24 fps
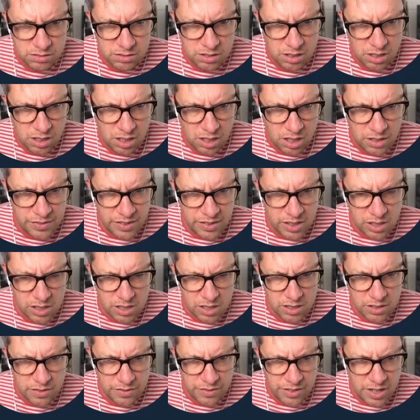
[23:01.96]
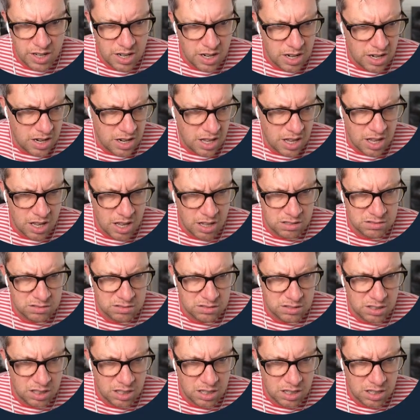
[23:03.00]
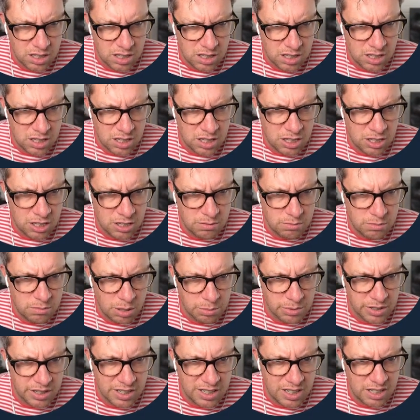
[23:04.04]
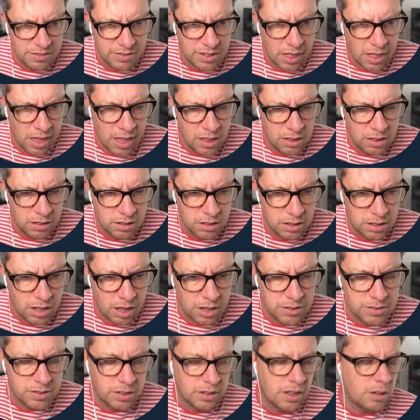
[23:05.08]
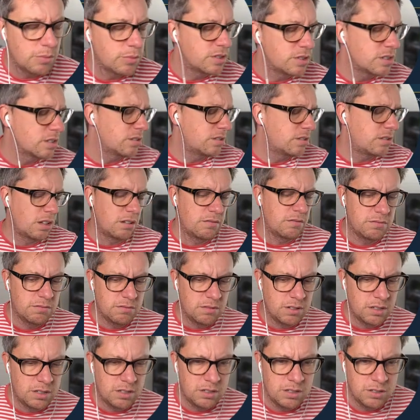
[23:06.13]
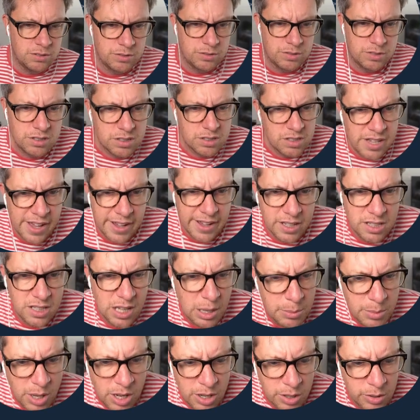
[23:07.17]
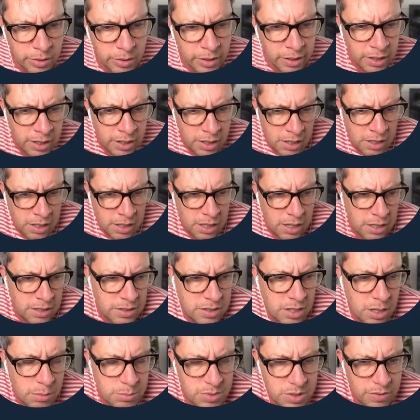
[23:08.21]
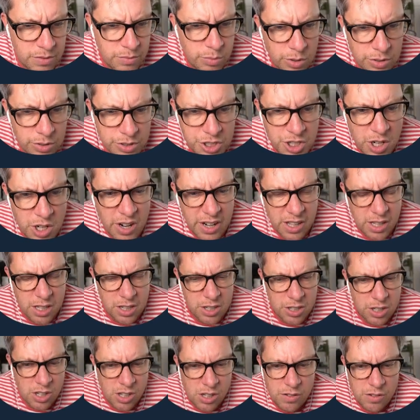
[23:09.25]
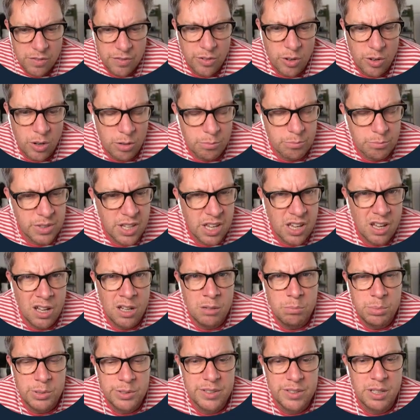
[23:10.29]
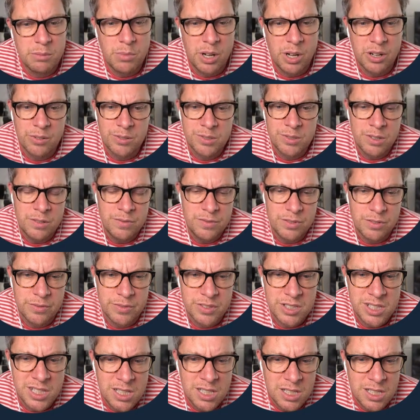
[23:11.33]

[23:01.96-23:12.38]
I think for now I'm going to leave it there. So that was just a loose tech demo in terms of what's shiny and new from GitHub and Microsoft, obviously.